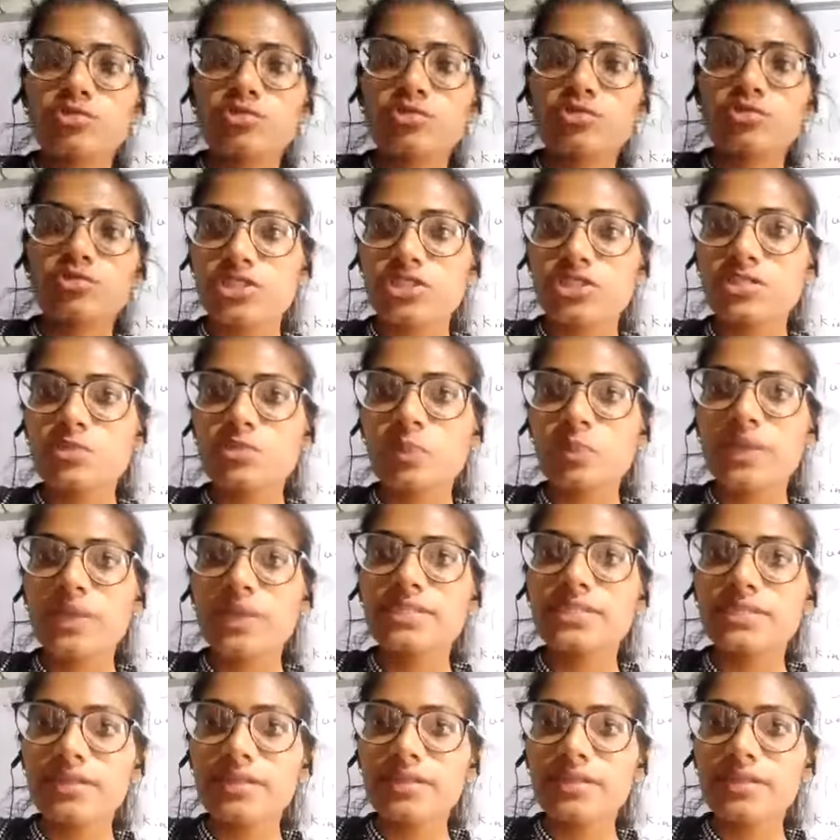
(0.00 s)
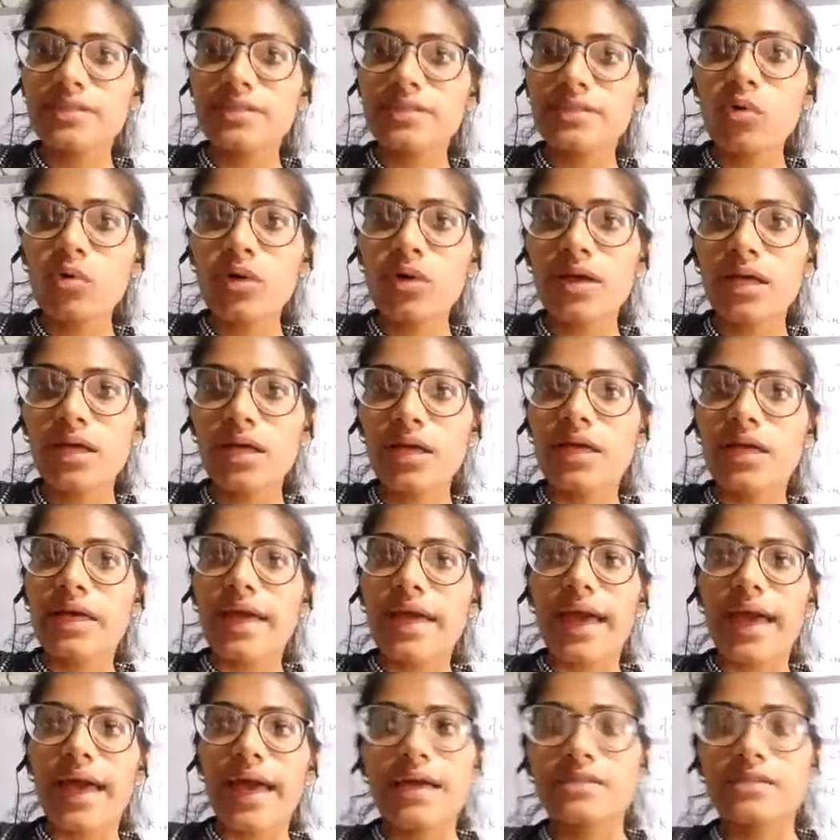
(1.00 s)
questions present in our book,
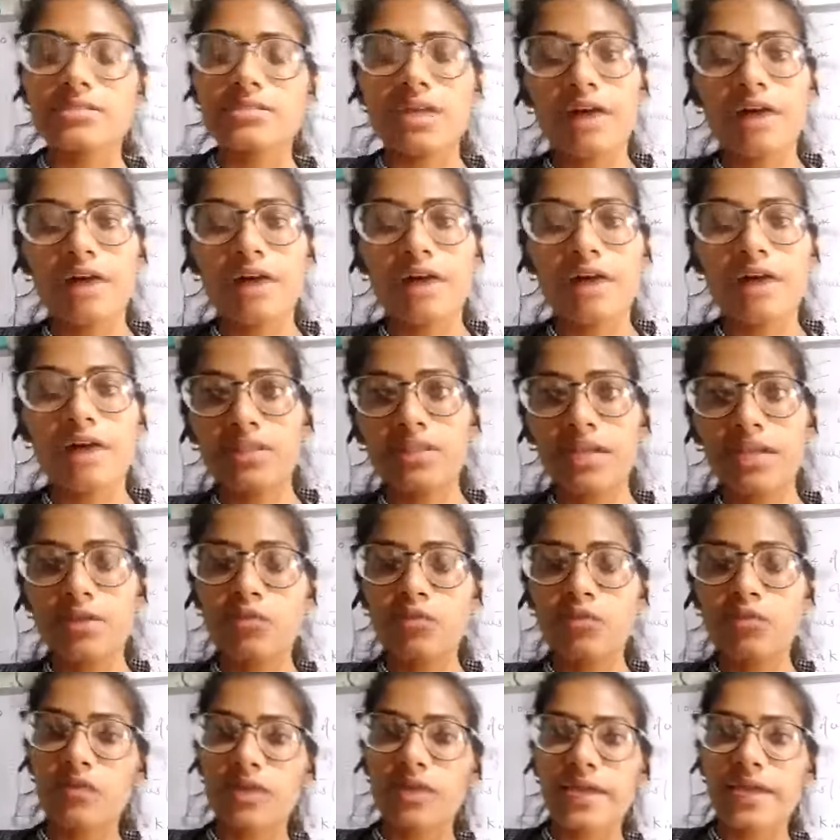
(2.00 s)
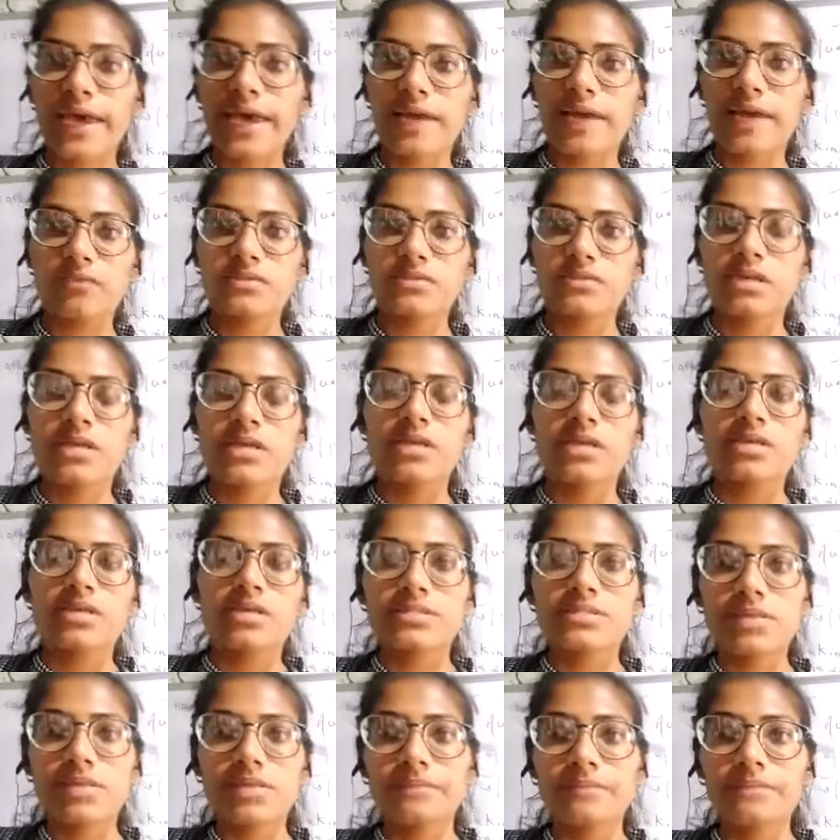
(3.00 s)
and after that we will have
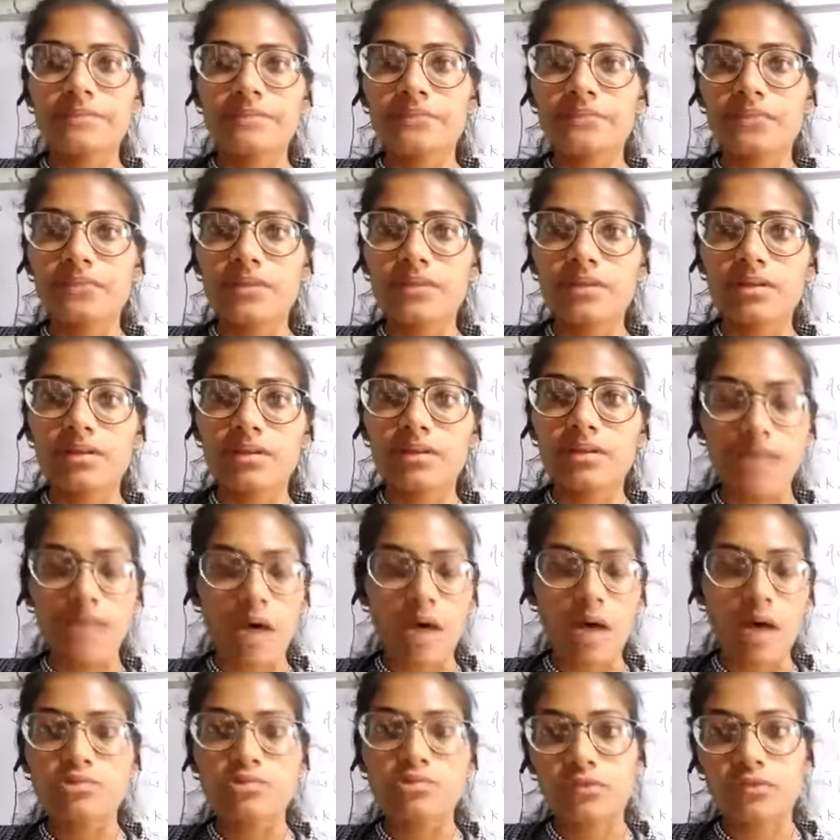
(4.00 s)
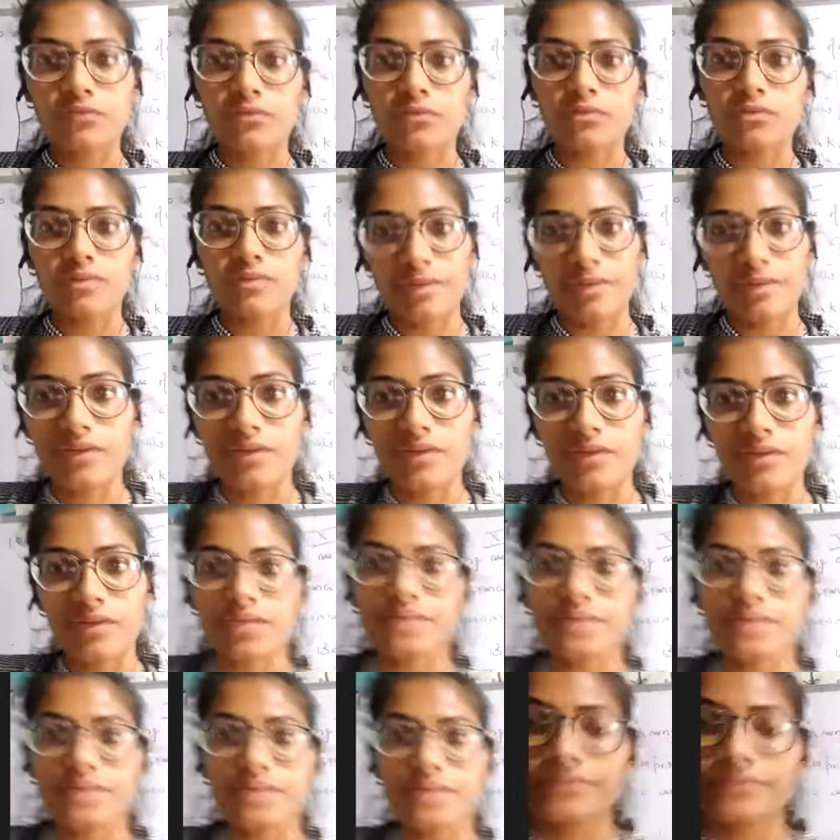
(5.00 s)
some doubts of you definitely.
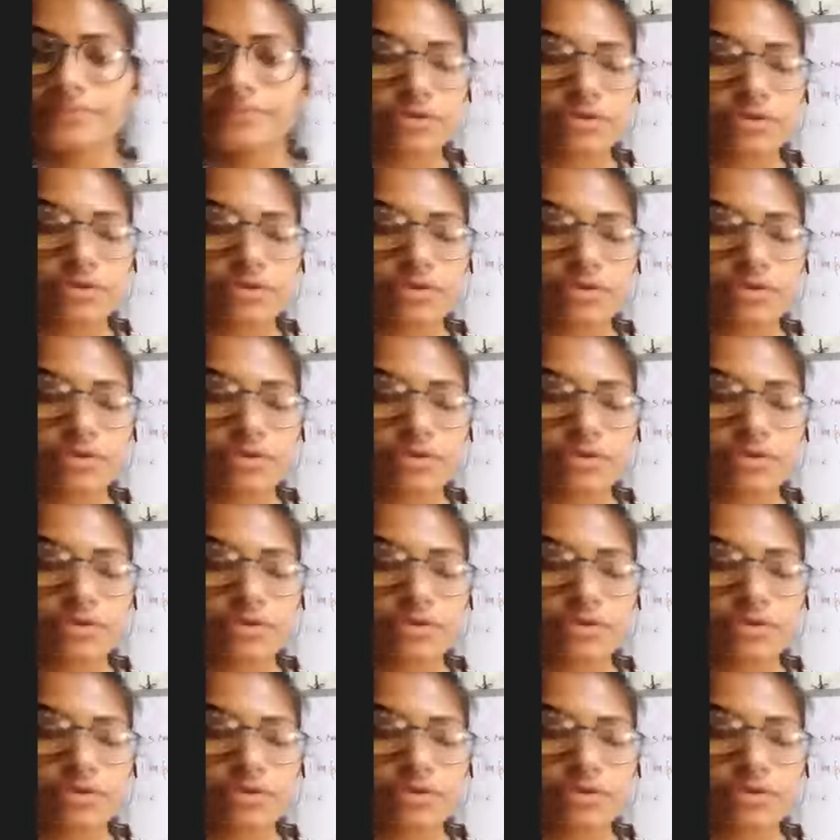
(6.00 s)
Okay,